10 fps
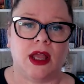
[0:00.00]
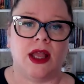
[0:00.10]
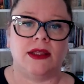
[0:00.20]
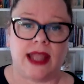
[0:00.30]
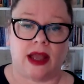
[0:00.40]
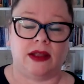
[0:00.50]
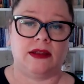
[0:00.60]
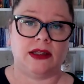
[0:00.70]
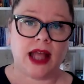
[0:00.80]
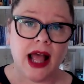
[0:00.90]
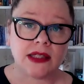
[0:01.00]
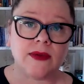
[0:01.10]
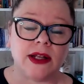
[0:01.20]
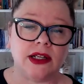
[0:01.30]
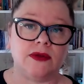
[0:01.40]
Now, the last
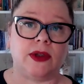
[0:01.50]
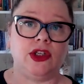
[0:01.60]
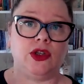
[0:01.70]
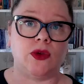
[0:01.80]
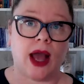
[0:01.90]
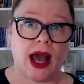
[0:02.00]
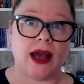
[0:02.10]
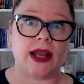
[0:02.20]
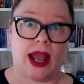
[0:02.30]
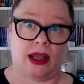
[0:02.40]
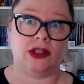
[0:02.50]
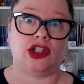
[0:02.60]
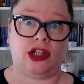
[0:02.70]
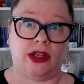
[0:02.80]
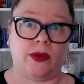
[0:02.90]
one is when you are
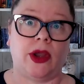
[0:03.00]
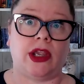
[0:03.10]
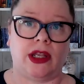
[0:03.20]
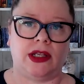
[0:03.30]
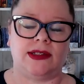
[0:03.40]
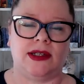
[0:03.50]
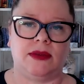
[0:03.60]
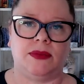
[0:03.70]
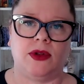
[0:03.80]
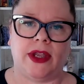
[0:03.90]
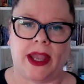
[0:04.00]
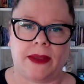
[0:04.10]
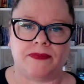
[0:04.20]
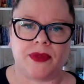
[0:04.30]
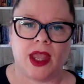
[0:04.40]
actually working as an employee.
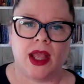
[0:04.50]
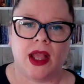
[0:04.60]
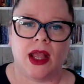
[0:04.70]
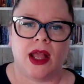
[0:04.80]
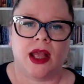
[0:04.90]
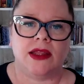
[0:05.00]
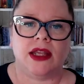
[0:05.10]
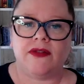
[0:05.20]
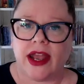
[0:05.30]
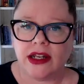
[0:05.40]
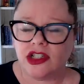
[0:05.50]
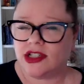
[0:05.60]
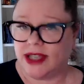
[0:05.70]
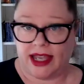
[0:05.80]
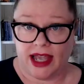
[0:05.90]
The advantages
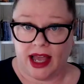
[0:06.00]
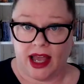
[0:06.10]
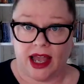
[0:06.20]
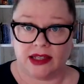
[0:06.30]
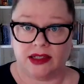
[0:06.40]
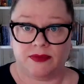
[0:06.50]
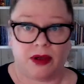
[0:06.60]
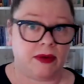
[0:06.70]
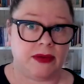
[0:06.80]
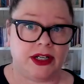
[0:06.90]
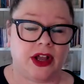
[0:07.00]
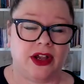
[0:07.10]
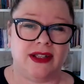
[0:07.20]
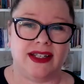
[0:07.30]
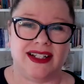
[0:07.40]
here, as you probably know,
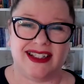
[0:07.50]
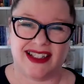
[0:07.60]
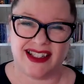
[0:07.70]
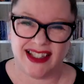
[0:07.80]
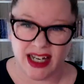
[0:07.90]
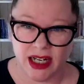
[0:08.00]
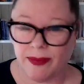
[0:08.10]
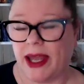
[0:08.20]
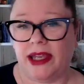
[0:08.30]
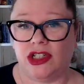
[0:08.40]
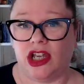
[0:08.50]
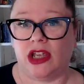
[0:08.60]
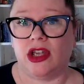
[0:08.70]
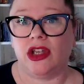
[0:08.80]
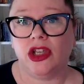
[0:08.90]
is that it's a steady
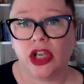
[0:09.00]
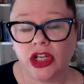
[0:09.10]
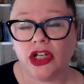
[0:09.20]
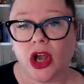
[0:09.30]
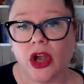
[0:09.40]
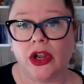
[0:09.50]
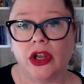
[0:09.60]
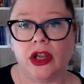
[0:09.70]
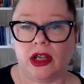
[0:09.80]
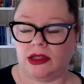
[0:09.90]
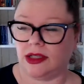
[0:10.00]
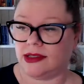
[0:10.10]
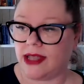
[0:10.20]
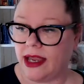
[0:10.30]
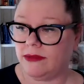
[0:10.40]
paycheck. At the
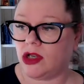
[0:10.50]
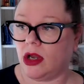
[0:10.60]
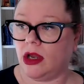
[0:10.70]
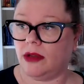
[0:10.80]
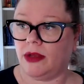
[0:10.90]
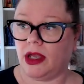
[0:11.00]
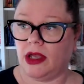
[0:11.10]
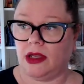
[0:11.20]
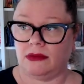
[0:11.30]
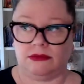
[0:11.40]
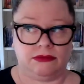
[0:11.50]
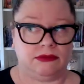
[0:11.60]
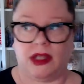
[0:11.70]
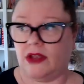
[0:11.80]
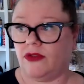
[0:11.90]
same time,
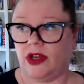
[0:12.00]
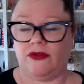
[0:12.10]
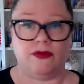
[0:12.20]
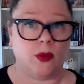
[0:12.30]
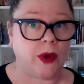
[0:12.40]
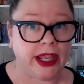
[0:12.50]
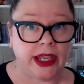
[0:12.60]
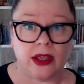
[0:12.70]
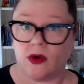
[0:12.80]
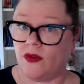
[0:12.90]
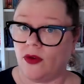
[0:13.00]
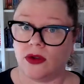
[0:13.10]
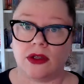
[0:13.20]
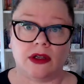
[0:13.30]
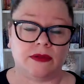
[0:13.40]
every week or
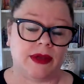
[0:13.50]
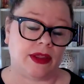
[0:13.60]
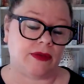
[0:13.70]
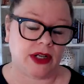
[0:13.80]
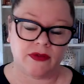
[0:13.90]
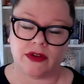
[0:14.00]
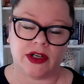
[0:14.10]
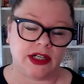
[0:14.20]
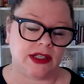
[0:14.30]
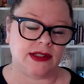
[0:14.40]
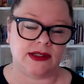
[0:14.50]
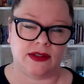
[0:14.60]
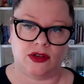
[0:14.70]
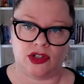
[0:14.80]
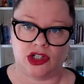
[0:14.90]
fortnight or month, whatever it is,
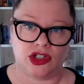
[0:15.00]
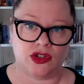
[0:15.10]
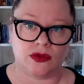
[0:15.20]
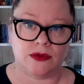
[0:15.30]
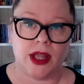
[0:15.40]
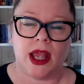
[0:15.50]
your schedule,